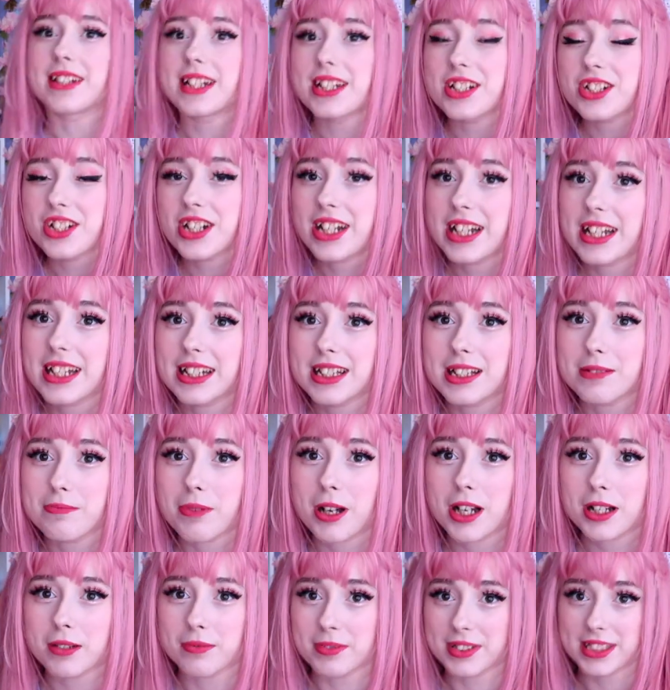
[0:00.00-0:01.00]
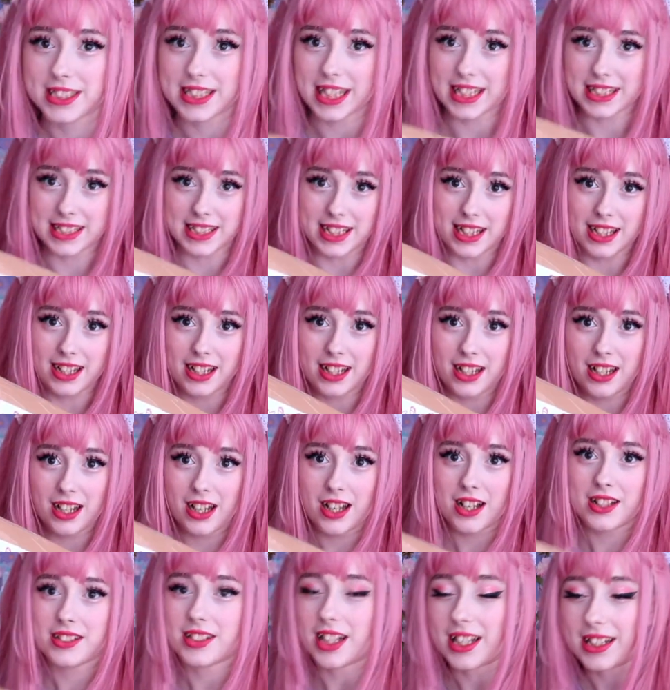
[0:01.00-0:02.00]
this year the Pokemon Center
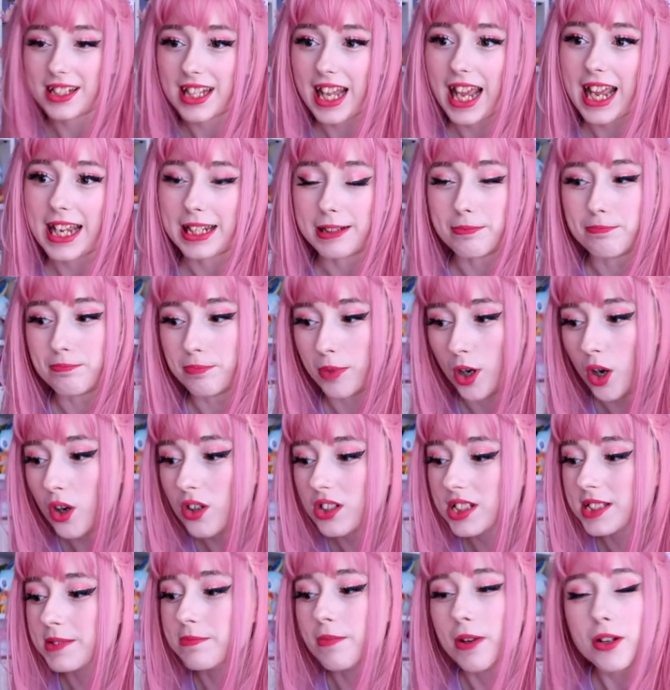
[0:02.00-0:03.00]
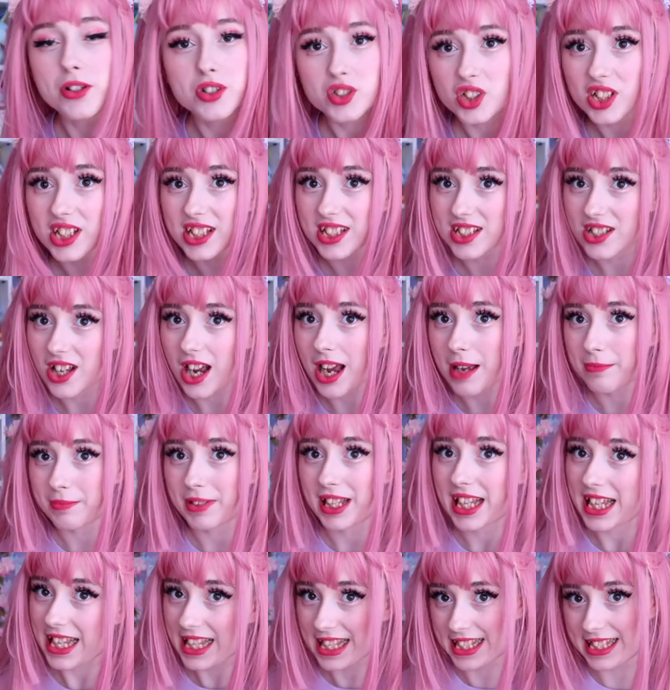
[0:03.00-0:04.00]
done a box. Most of the time
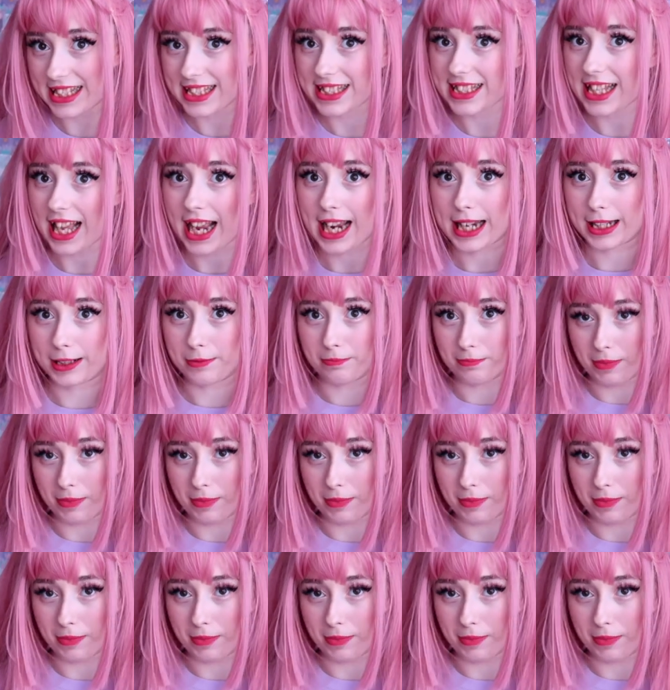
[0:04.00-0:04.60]
it is a